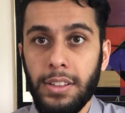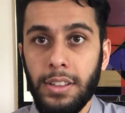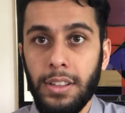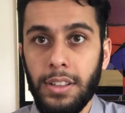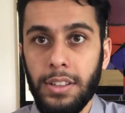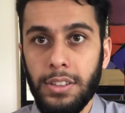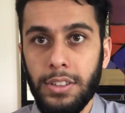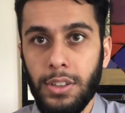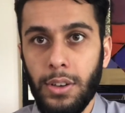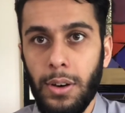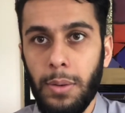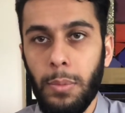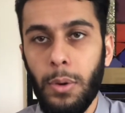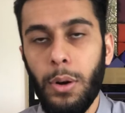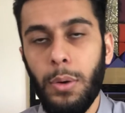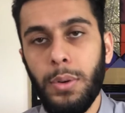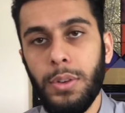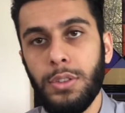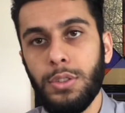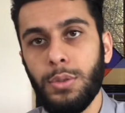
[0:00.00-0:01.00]
So I'm
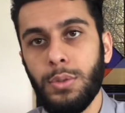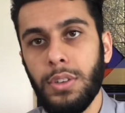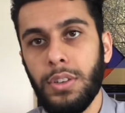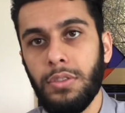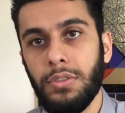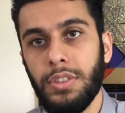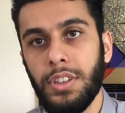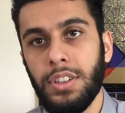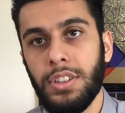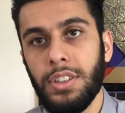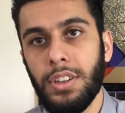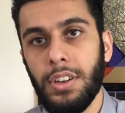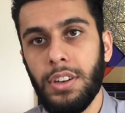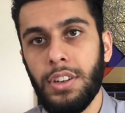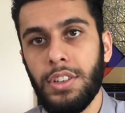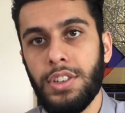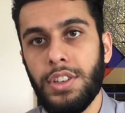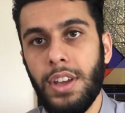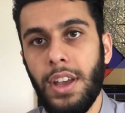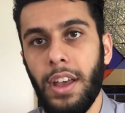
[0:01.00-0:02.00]
always doing
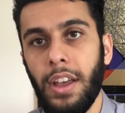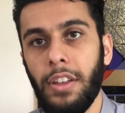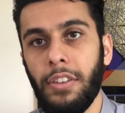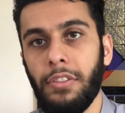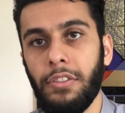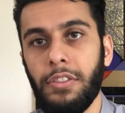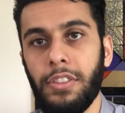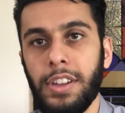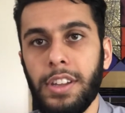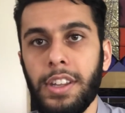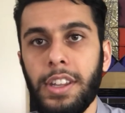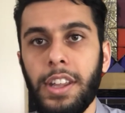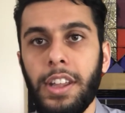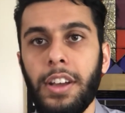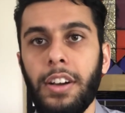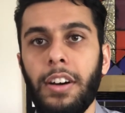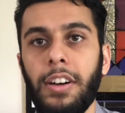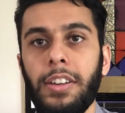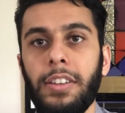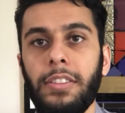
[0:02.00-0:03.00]
research and
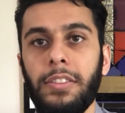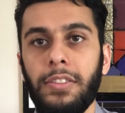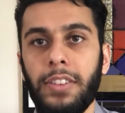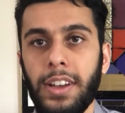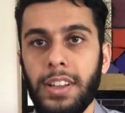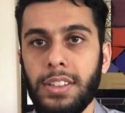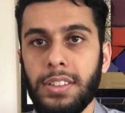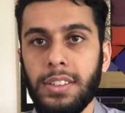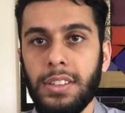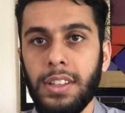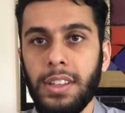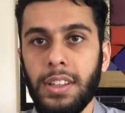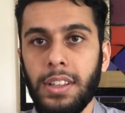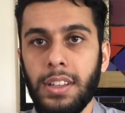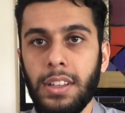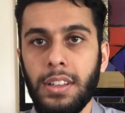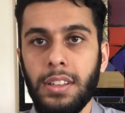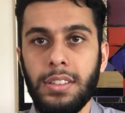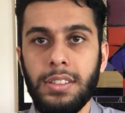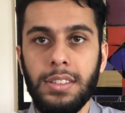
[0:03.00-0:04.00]
reading on
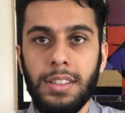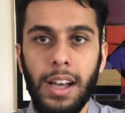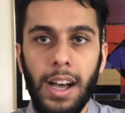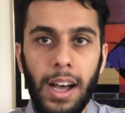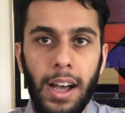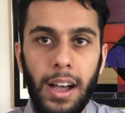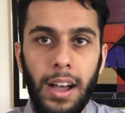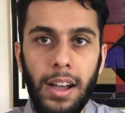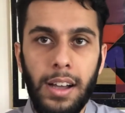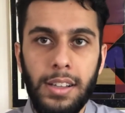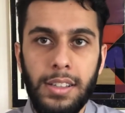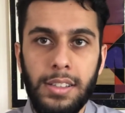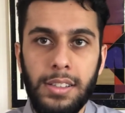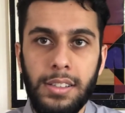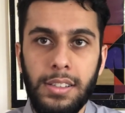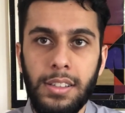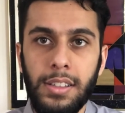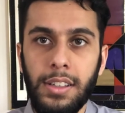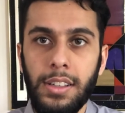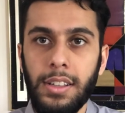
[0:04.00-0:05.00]
investing, stocks,